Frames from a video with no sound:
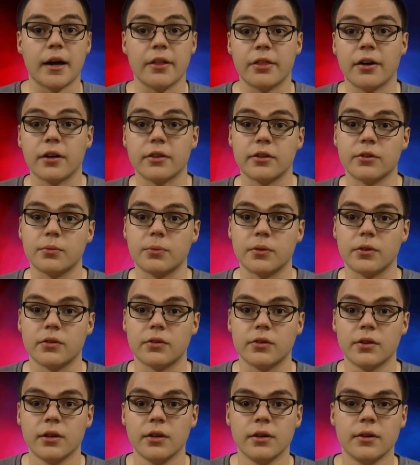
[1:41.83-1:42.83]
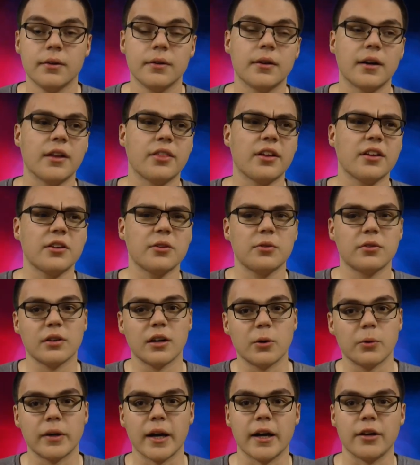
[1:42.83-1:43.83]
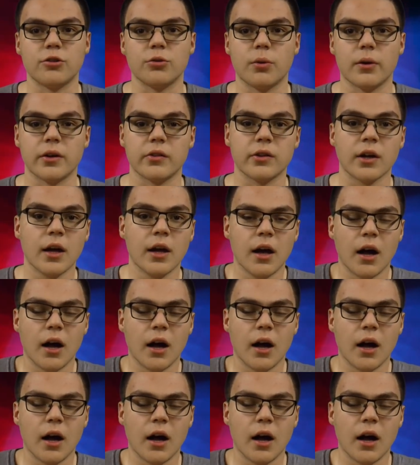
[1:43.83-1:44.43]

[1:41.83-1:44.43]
I thought this was an okay choice.